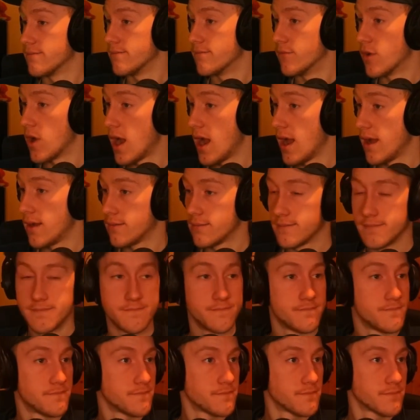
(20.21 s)
right?
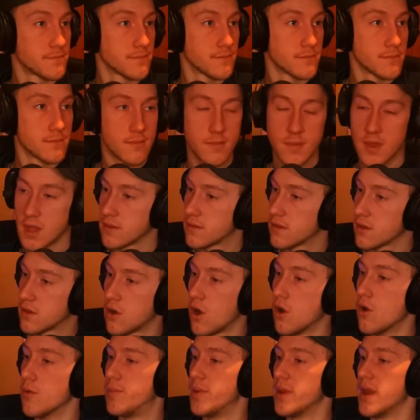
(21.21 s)
To
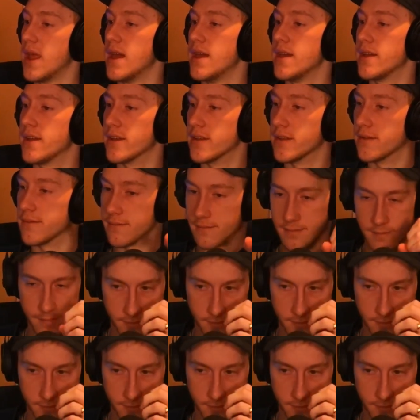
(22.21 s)
Copenhagen,